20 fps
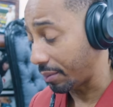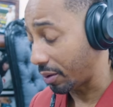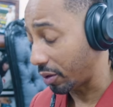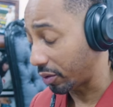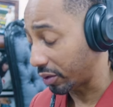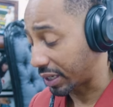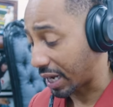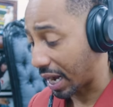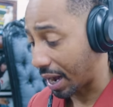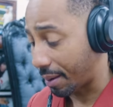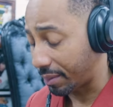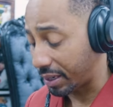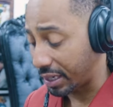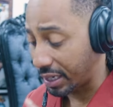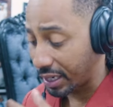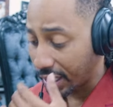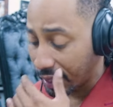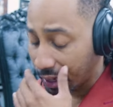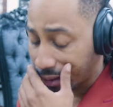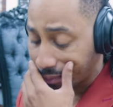and I mean on the
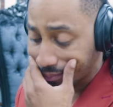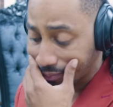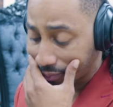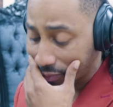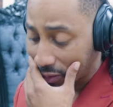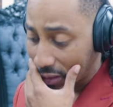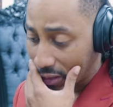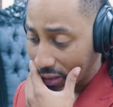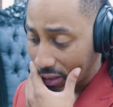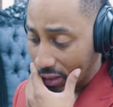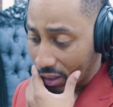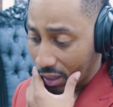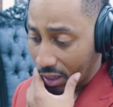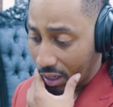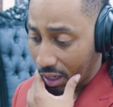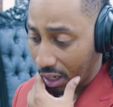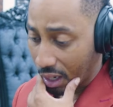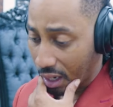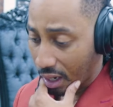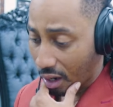comedy. Um,
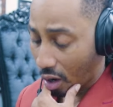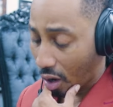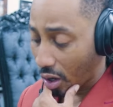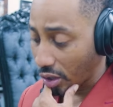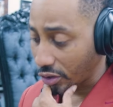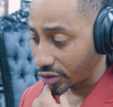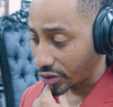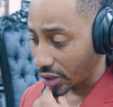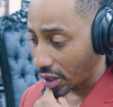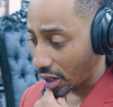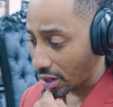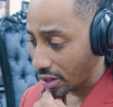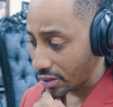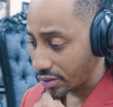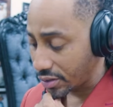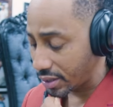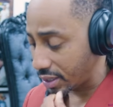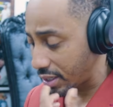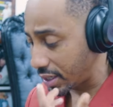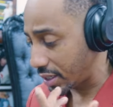Uh, all
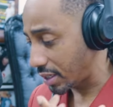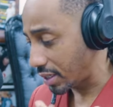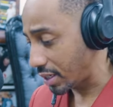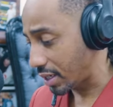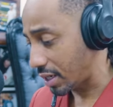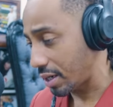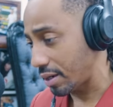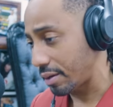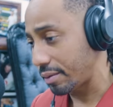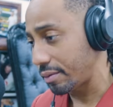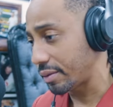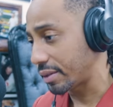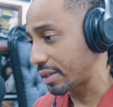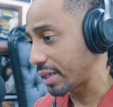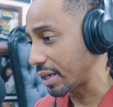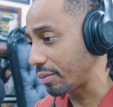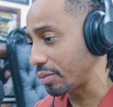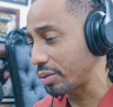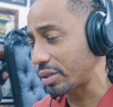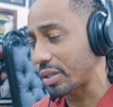stars, and then um,
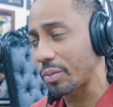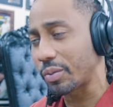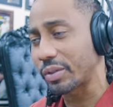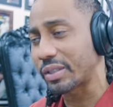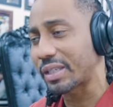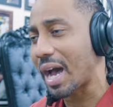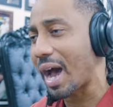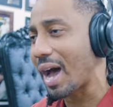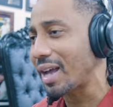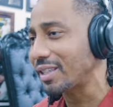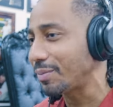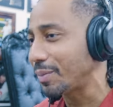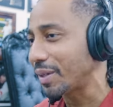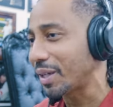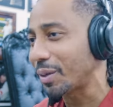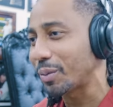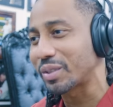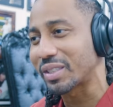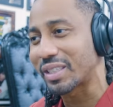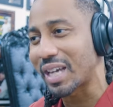it was it was
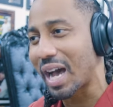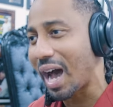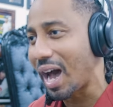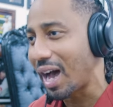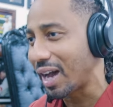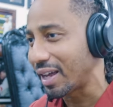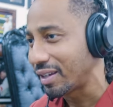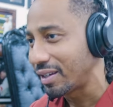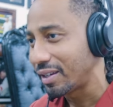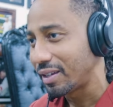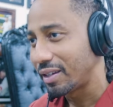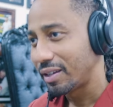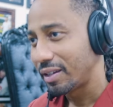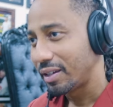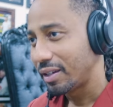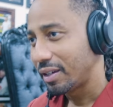cosmic. It was God.